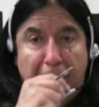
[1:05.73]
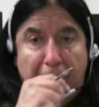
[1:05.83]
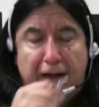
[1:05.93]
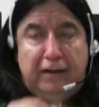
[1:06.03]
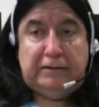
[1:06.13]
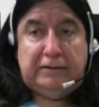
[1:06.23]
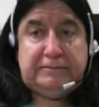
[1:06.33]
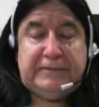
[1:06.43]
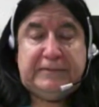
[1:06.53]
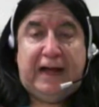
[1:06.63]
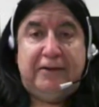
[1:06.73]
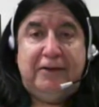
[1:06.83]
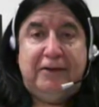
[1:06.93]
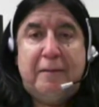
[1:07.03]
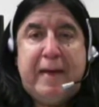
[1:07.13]
Now, you remember
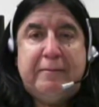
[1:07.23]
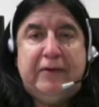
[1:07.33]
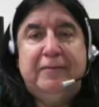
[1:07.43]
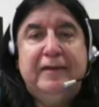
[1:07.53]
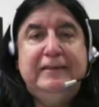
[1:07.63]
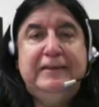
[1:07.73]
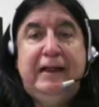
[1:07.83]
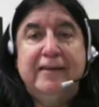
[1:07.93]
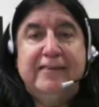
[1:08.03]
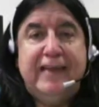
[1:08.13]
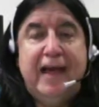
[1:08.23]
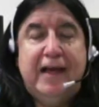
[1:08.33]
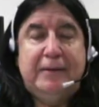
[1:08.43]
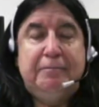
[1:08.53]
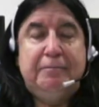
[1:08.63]
from last
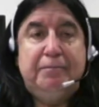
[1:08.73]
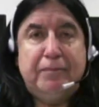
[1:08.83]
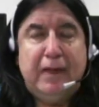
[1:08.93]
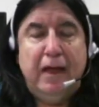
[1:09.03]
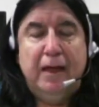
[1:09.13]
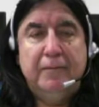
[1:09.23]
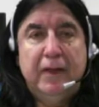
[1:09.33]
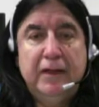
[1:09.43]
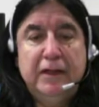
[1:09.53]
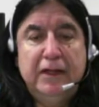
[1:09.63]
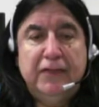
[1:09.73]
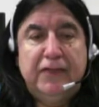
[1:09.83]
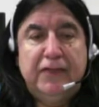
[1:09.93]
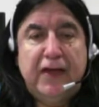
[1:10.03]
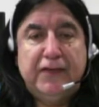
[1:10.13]
time
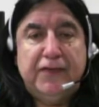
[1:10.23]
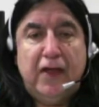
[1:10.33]
that